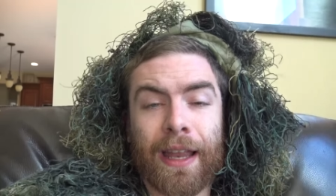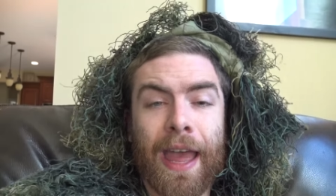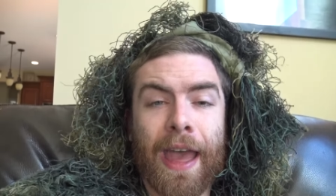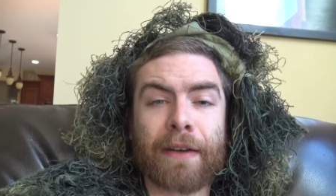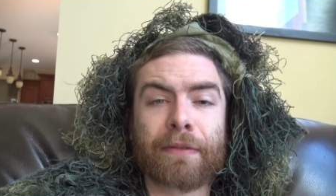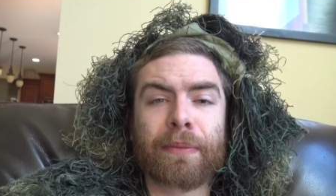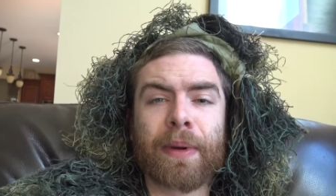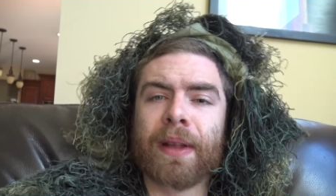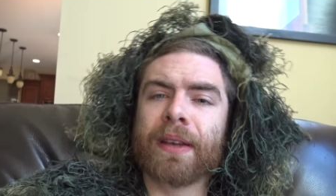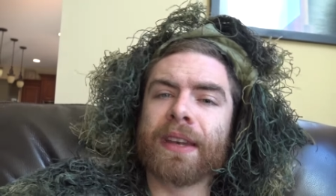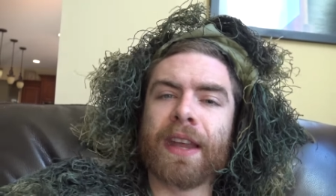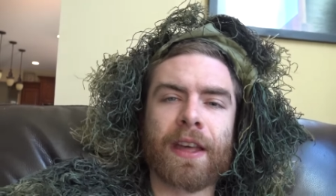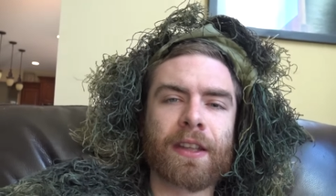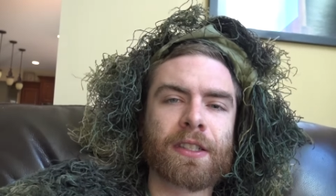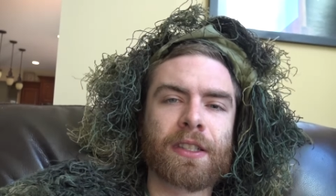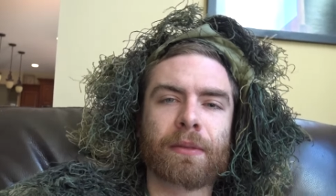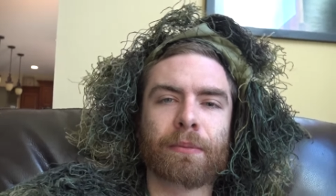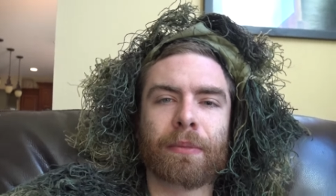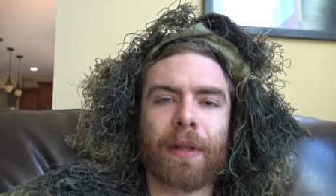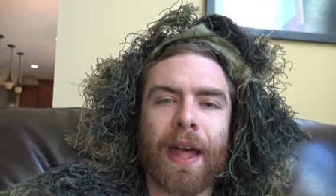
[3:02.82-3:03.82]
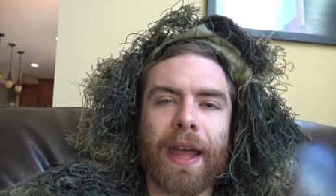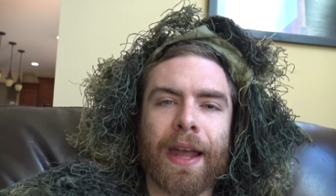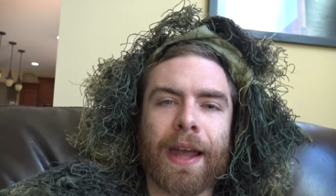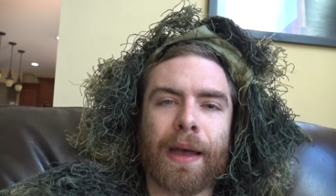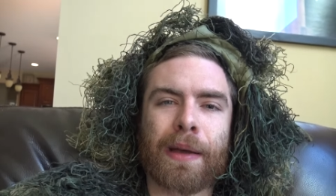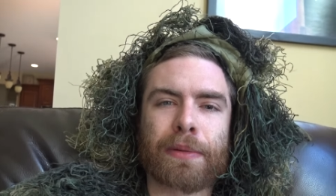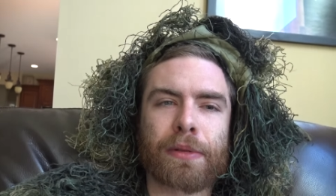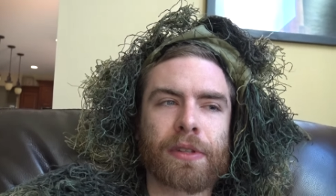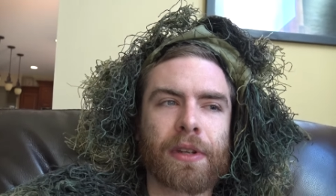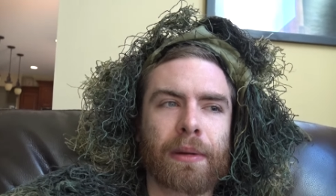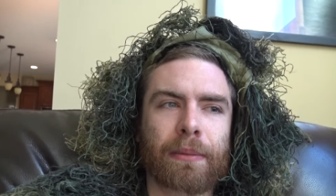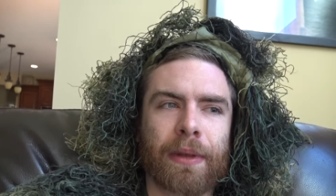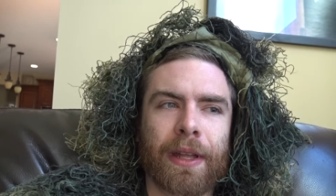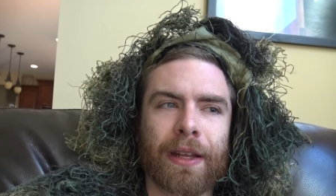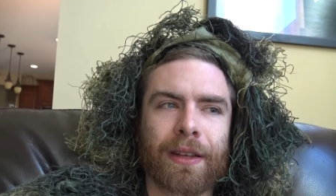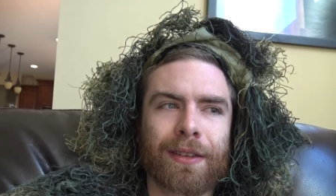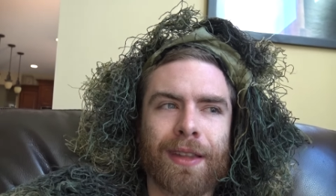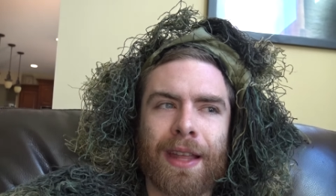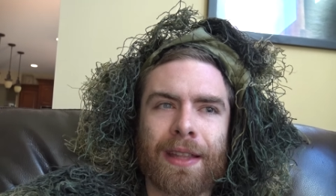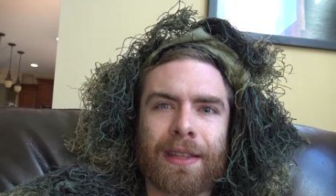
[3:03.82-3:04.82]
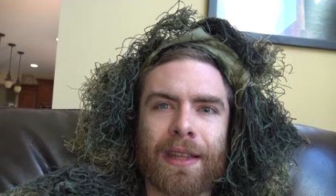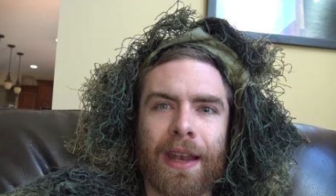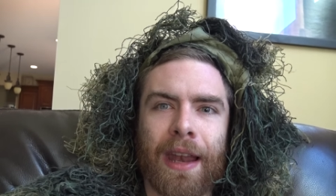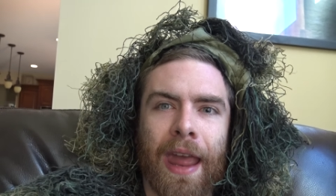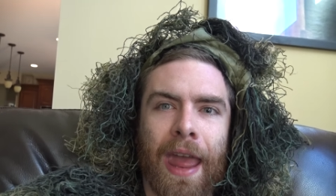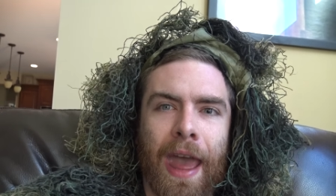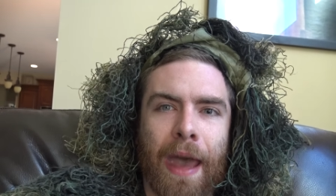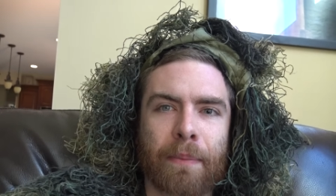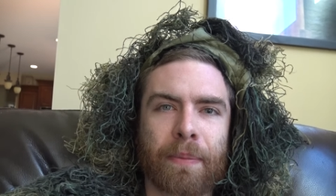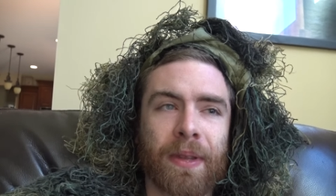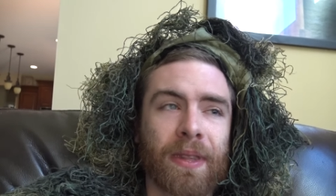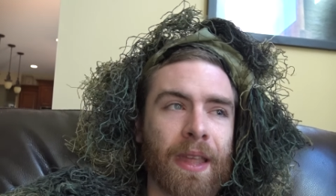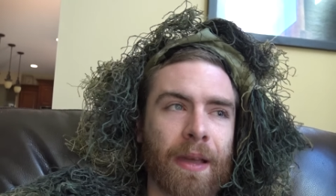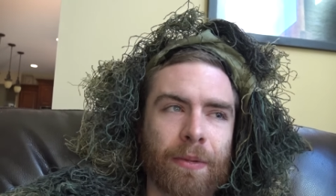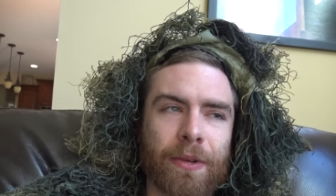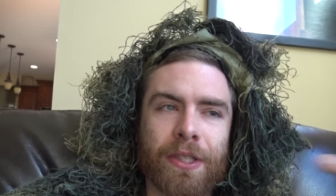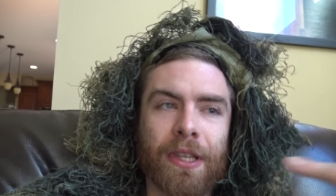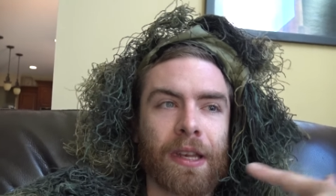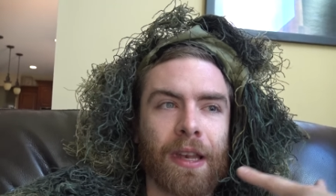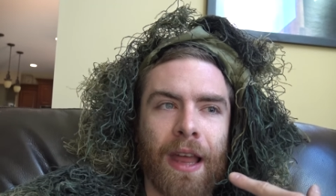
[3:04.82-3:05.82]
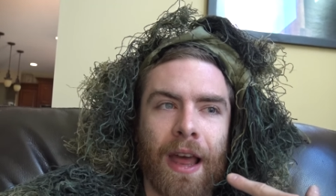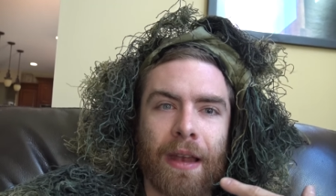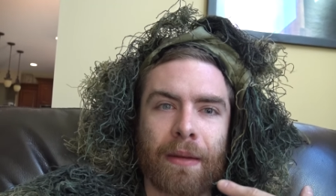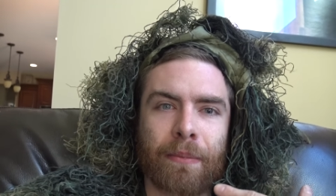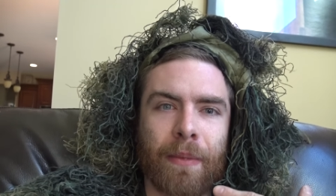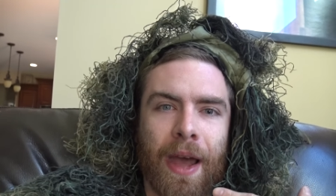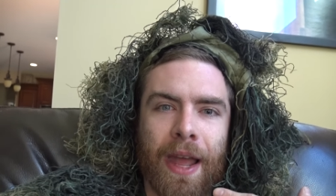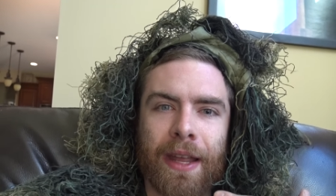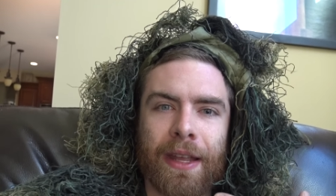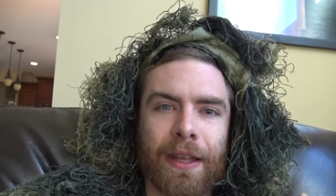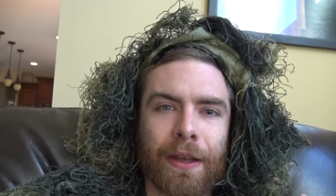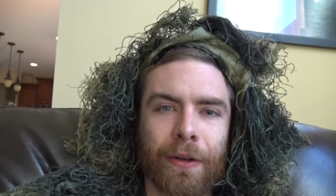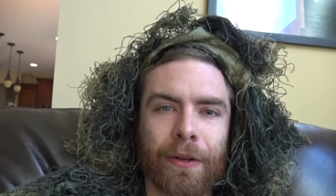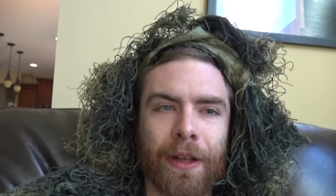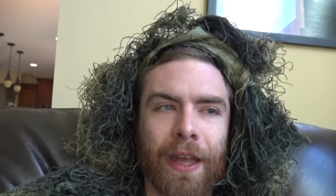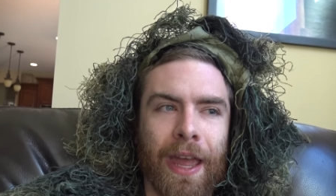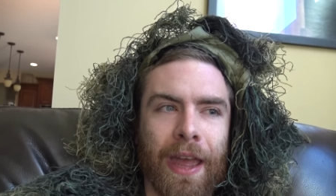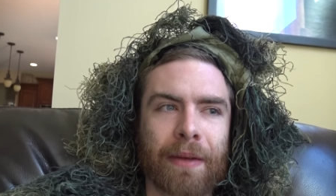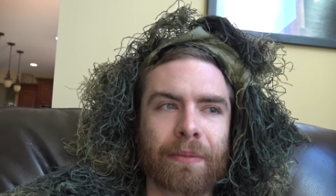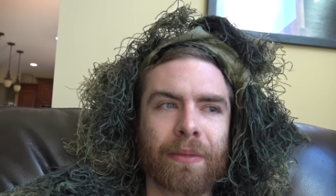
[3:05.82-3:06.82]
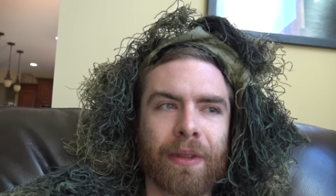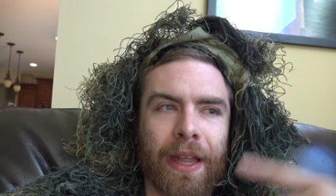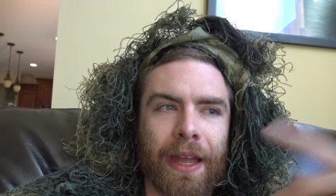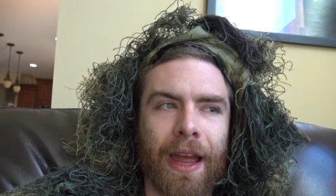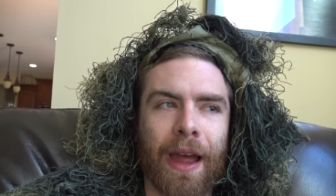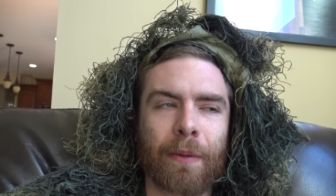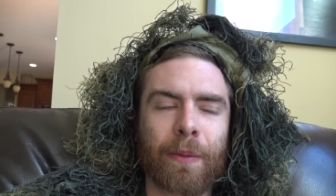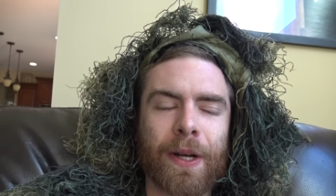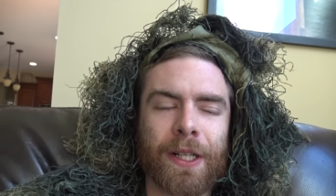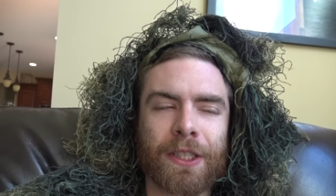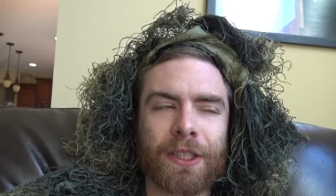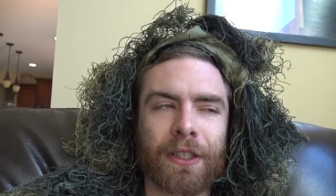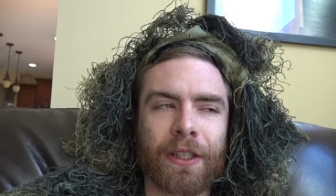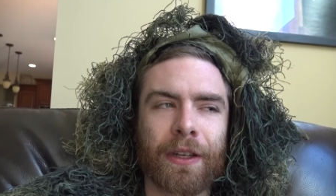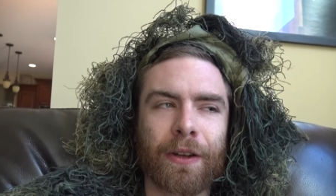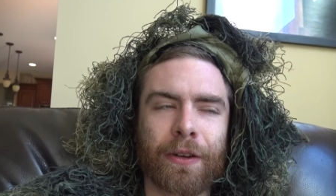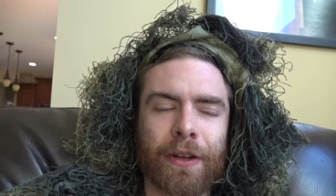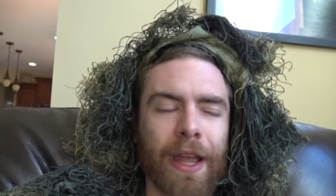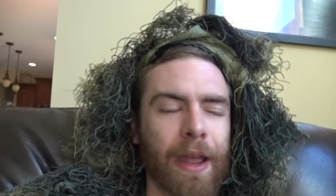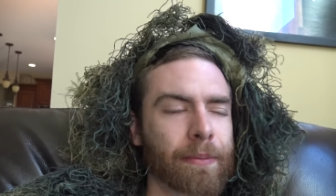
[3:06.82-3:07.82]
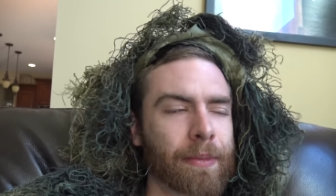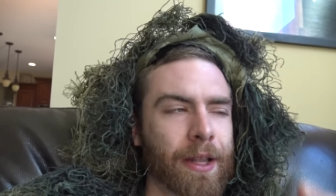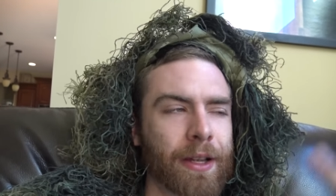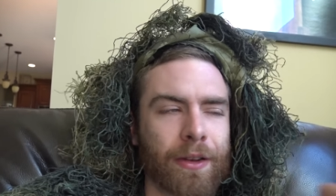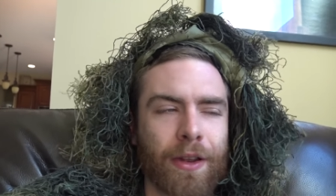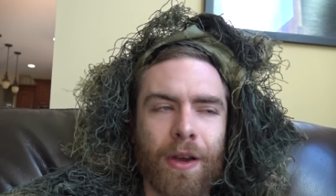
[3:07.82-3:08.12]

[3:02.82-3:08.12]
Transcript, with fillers: Half my deaths in Black Ops 3, I'm like, that didn't happen. That wasn't on my kill cam. Like, I watched the kill cam.